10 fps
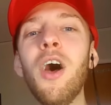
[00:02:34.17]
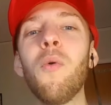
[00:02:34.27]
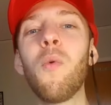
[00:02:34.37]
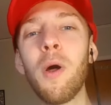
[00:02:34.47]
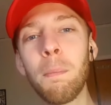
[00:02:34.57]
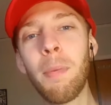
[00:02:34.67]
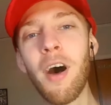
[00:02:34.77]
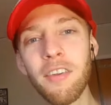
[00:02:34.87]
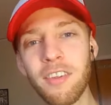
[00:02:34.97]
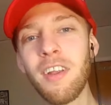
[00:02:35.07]
What
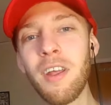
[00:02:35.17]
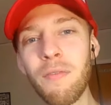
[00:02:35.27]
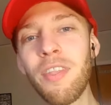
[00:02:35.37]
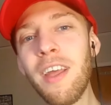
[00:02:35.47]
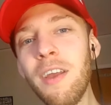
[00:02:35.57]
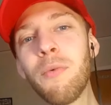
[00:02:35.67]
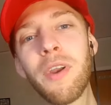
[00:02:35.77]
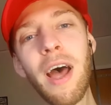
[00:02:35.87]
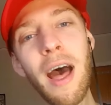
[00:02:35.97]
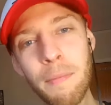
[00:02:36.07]
positive thing would
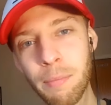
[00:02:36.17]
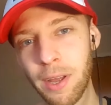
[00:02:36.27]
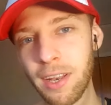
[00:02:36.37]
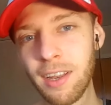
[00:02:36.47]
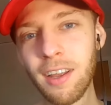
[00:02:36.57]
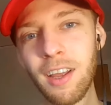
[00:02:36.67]
happen